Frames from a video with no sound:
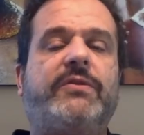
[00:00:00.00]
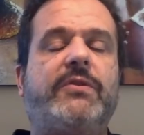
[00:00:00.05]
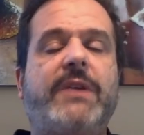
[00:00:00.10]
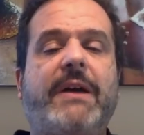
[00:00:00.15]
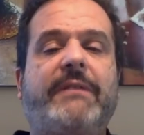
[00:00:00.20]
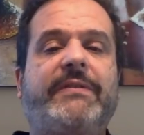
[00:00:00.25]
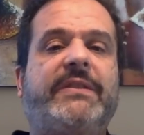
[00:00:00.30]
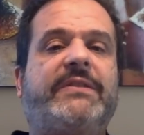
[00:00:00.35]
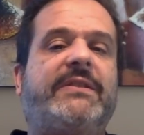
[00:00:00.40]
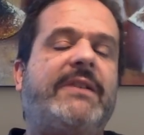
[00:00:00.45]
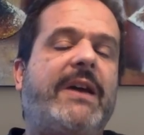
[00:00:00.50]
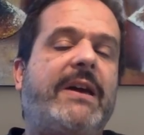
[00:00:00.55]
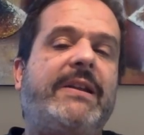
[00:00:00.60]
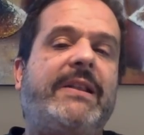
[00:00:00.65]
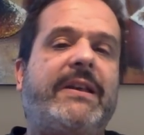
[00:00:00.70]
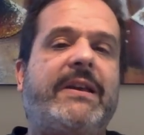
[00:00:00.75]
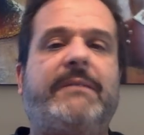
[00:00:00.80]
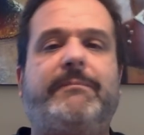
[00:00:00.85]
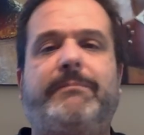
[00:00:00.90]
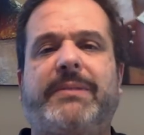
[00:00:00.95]
So you have this kind
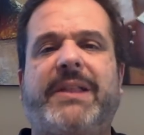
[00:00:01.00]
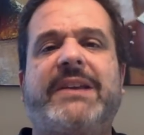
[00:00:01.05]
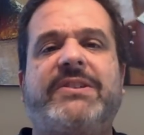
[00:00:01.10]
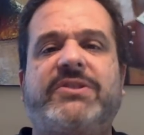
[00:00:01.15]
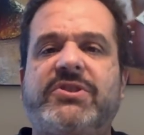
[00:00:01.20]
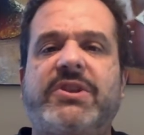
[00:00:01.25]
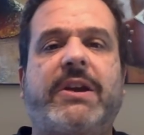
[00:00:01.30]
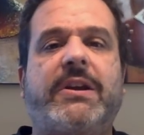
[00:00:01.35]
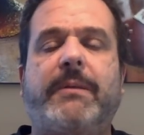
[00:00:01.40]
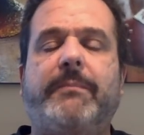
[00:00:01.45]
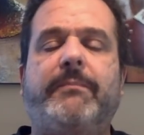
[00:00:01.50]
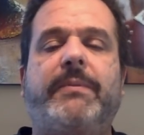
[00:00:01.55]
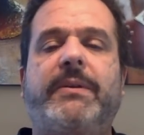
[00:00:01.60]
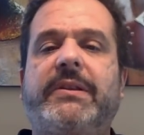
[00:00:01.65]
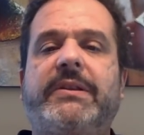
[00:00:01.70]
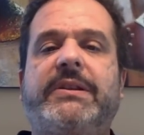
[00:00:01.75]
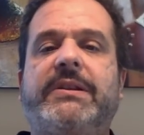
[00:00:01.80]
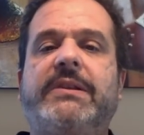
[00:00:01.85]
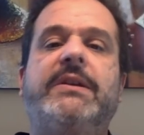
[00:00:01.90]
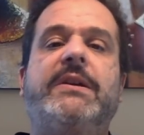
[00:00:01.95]
of like a blank check
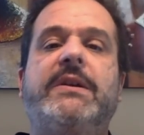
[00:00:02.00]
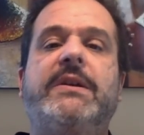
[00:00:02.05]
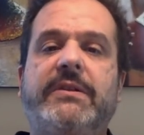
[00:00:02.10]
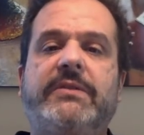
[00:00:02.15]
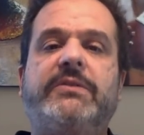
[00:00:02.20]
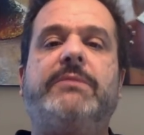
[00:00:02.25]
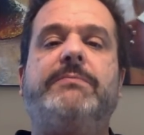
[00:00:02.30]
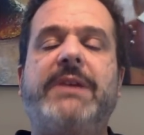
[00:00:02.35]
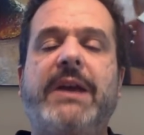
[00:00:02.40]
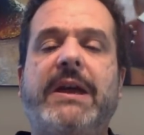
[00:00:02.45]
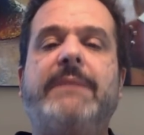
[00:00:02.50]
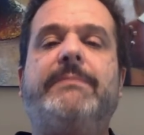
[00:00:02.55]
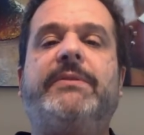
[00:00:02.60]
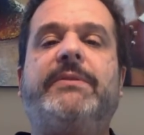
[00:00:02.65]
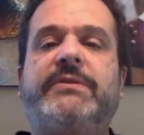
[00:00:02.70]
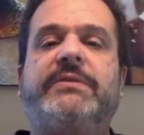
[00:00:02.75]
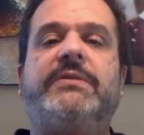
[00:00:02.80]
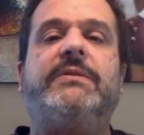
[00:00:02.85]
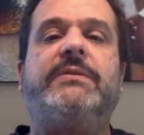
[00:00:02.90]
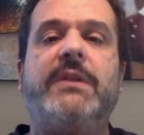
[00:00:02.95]
ability to be
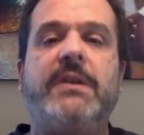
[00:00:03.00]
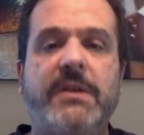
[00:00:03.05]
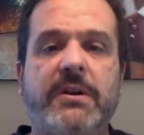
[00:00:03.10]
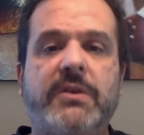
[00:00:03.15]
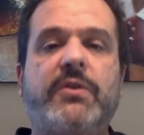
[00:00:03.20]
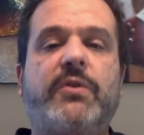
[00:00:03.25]
able to